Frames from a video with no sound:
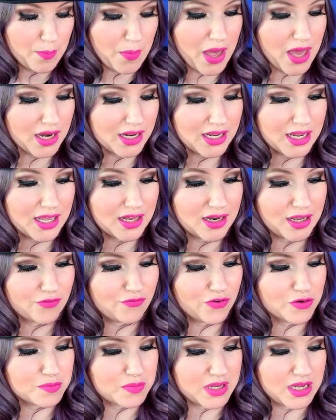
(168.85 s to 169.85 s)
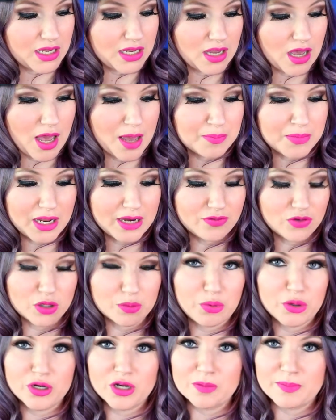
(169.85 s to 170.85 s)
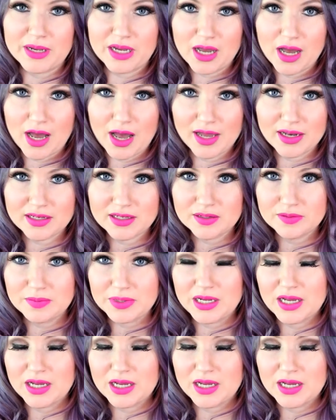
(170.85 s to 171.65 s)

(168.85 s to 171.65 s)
But again, like for me, I'm not even going to put it on my cotton